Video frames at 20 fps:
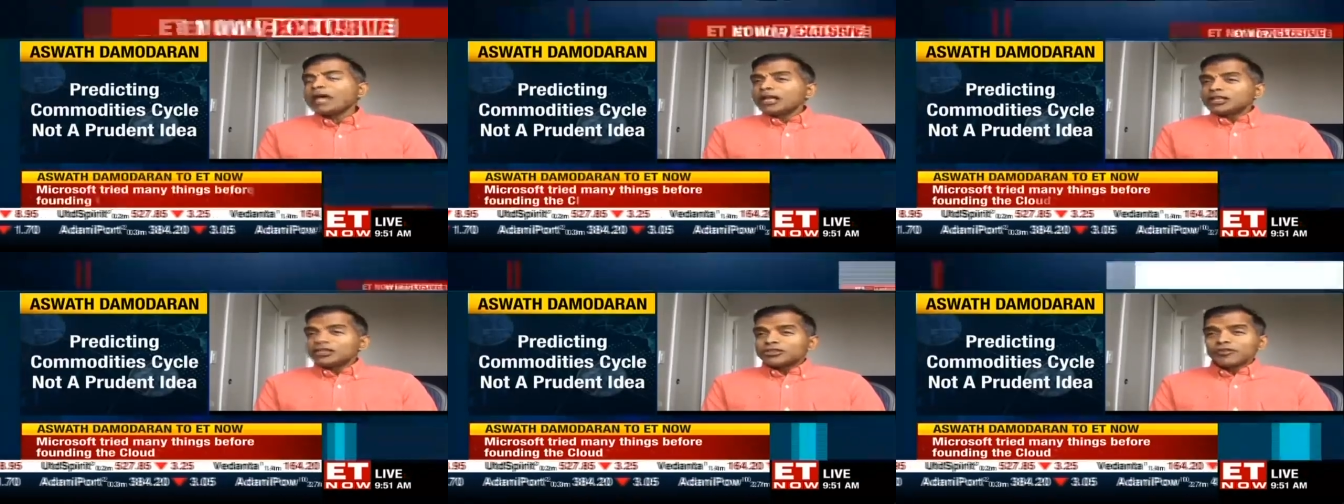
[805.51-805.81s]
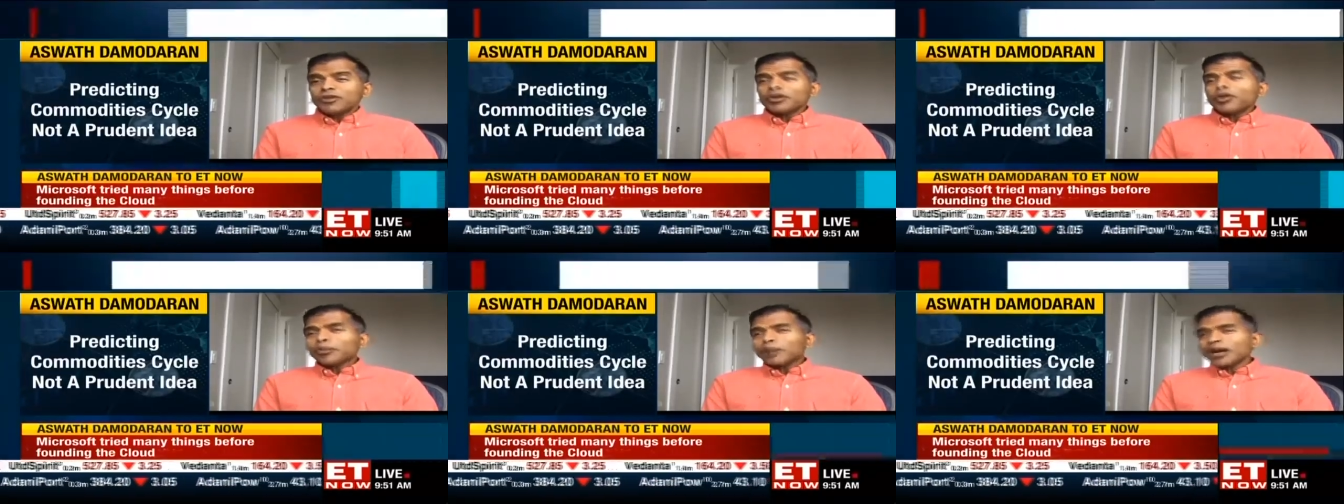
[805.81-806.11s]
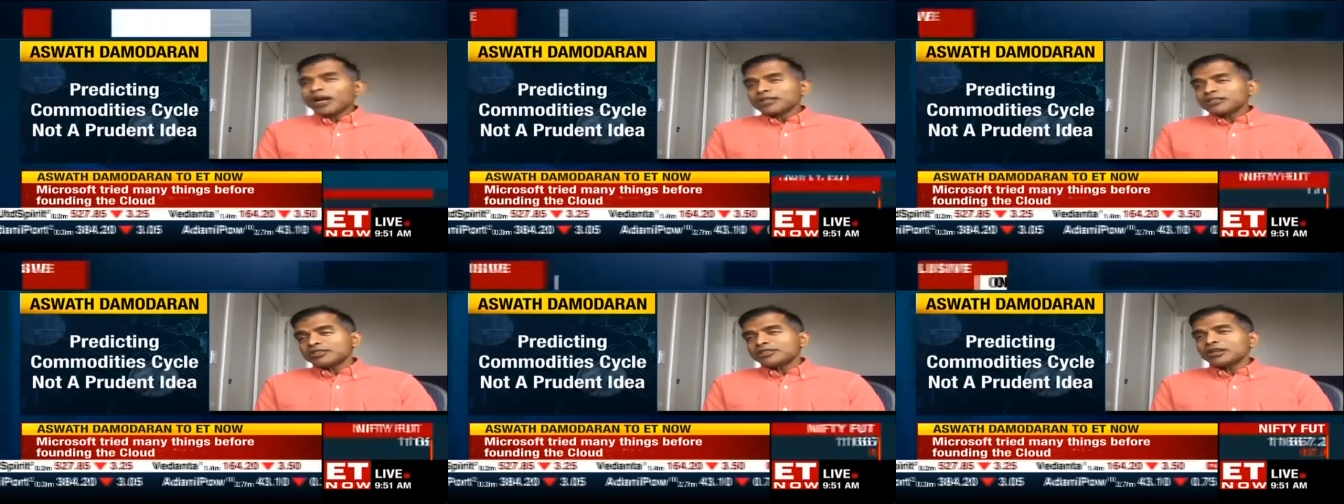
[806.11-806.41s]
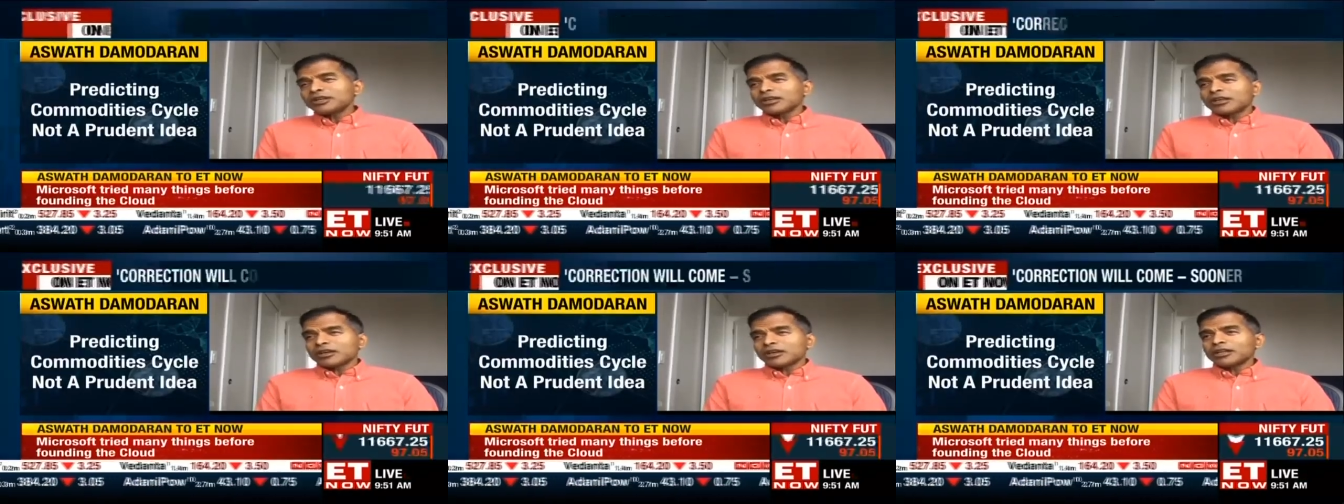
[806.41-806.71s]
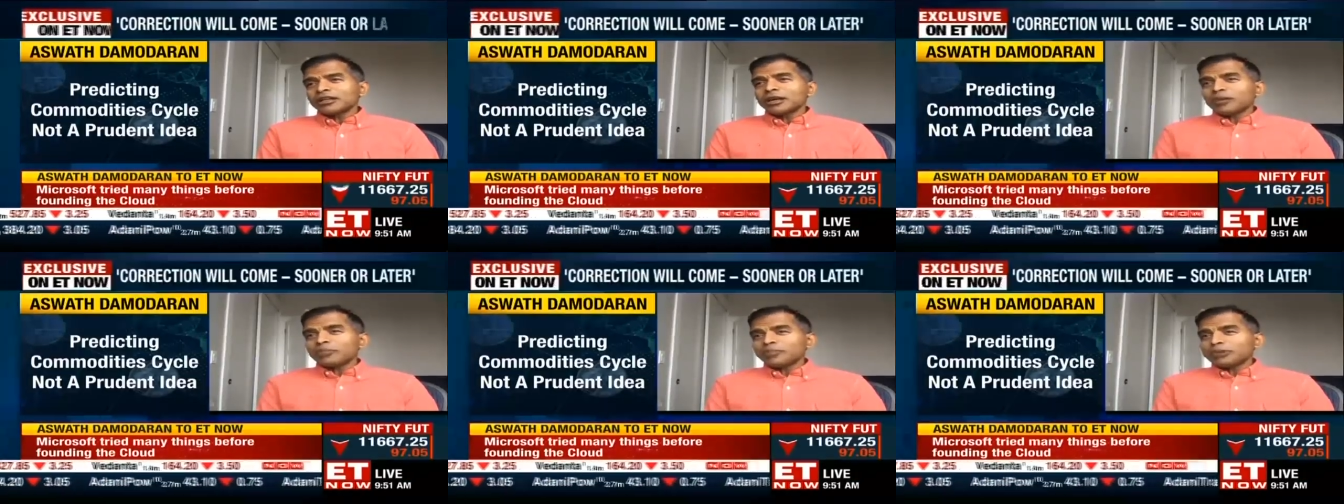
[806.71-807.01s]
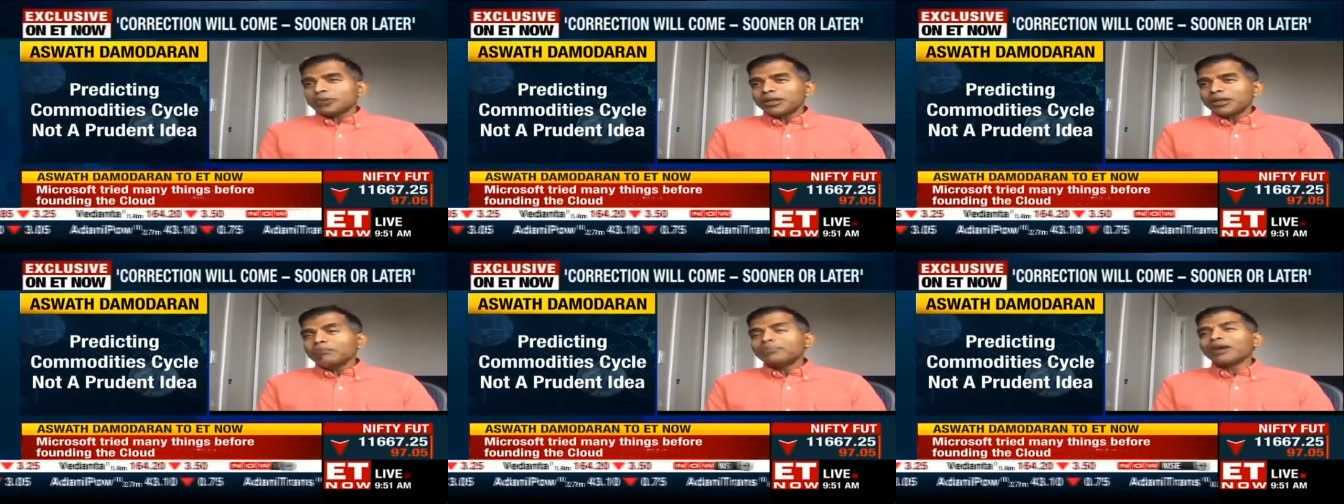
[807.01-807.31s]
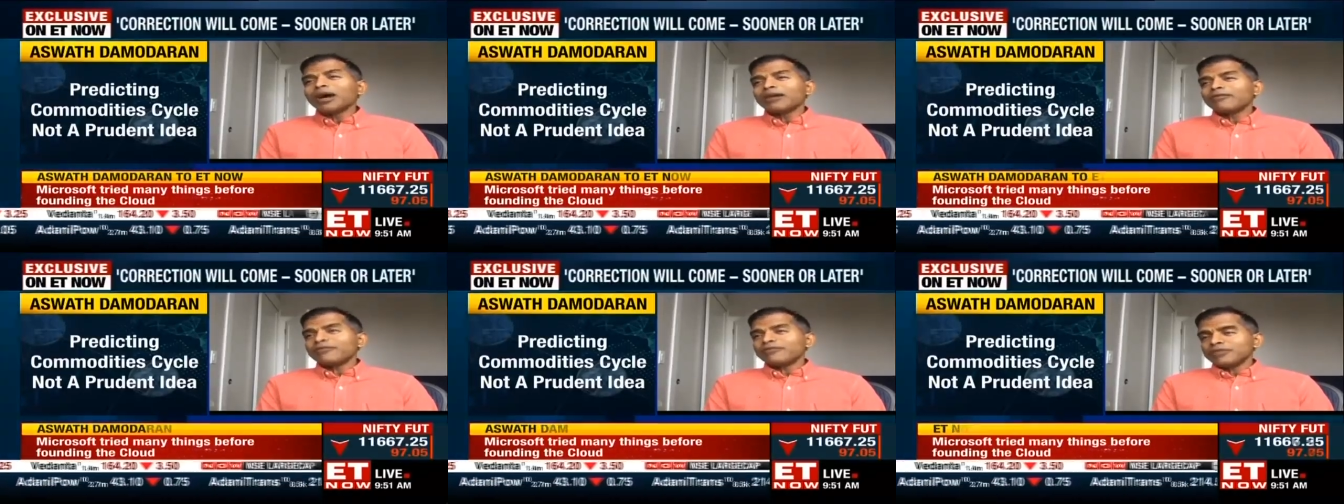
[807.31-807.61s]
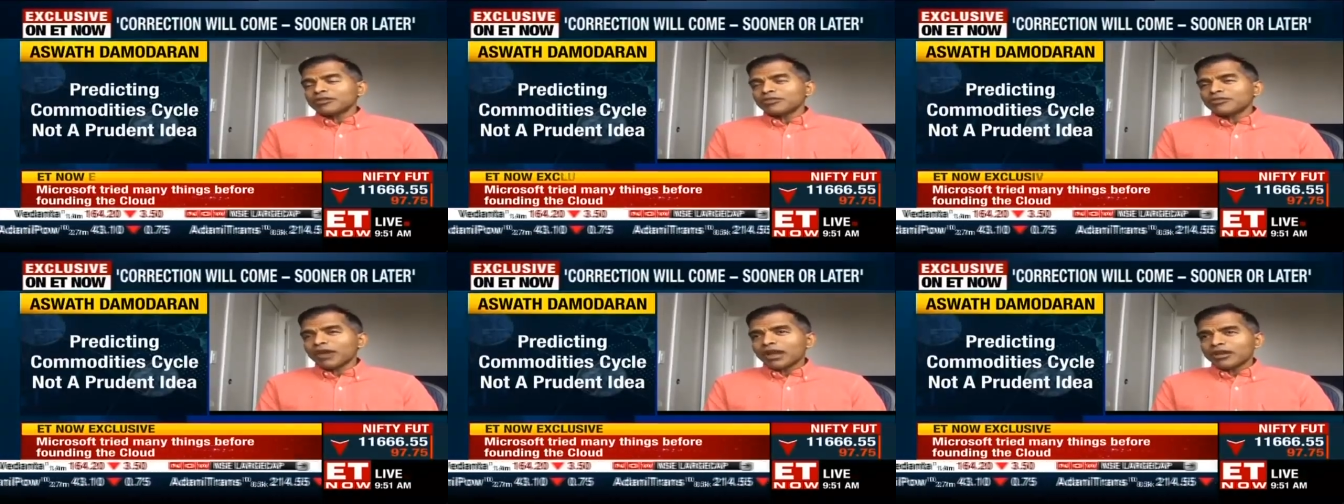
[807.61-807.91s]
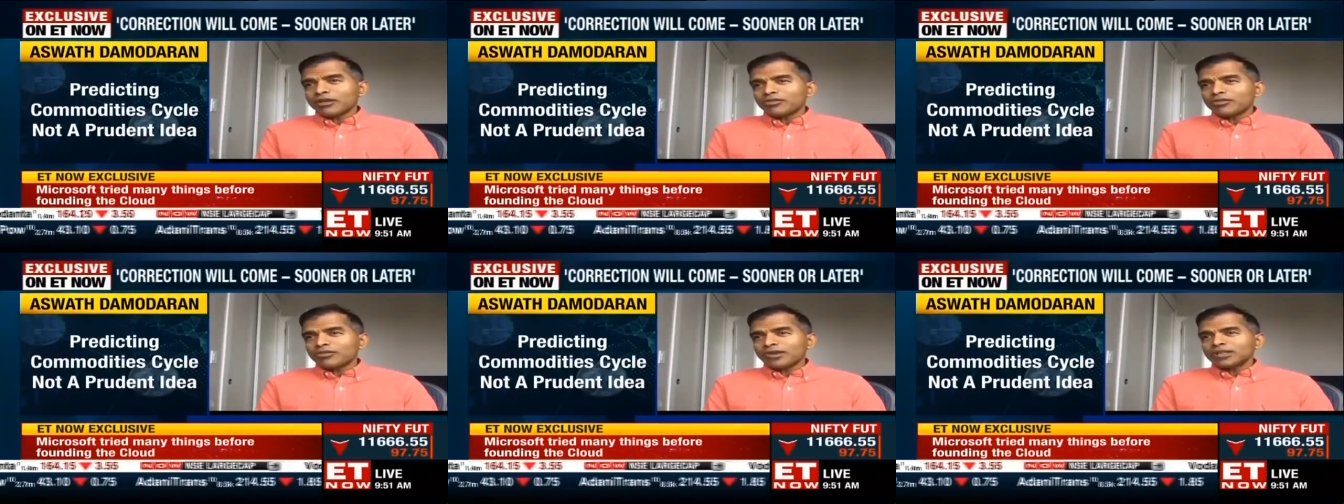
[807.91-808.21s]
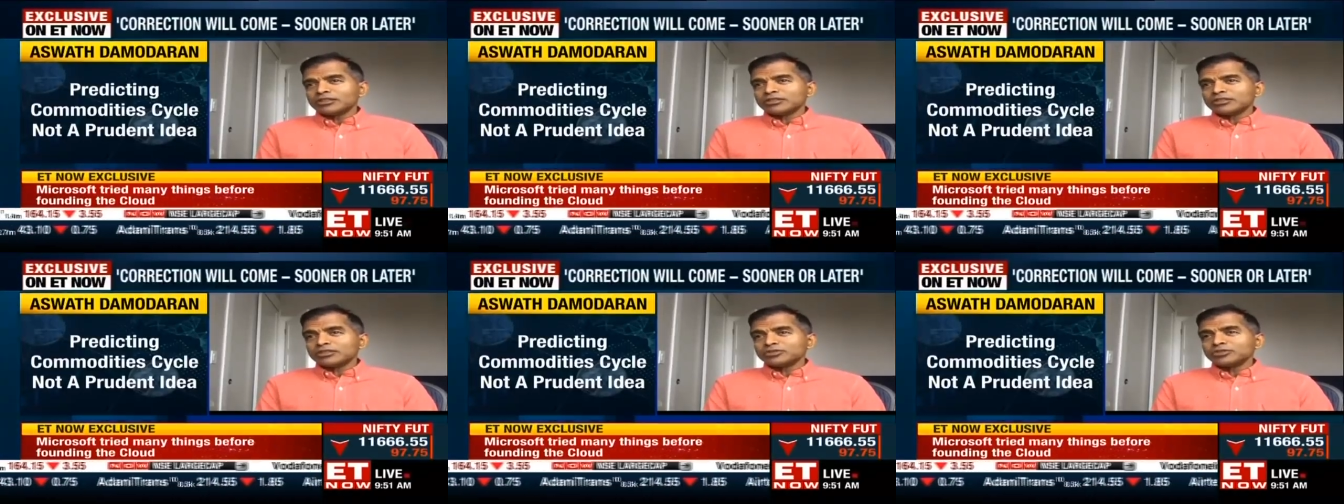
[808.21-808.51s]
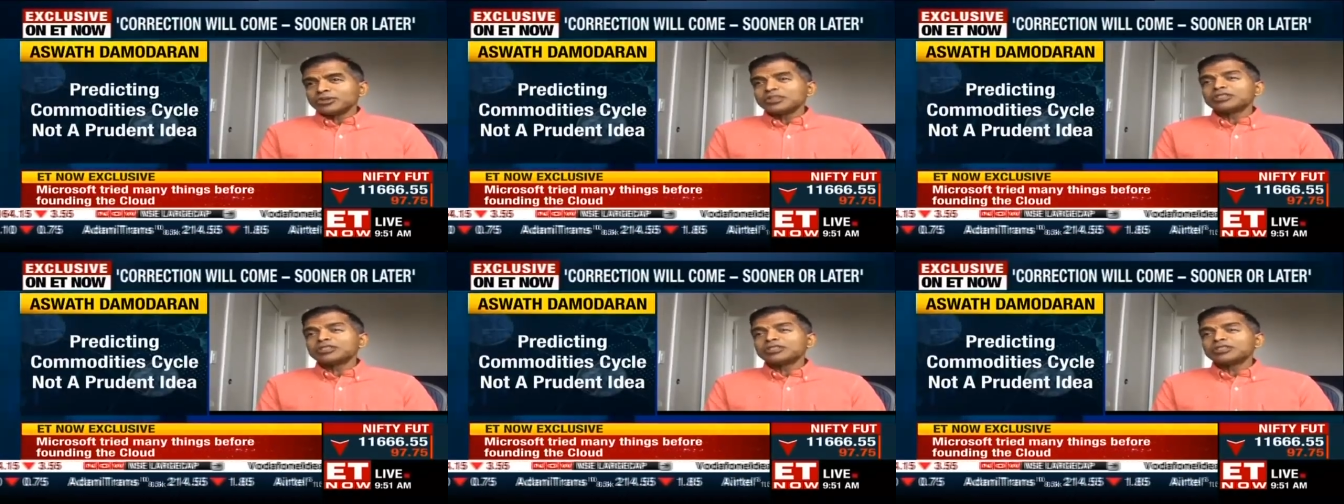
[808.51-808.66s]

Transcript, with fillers: So if you're going to buy a cyclical company, buy it for the right reasons,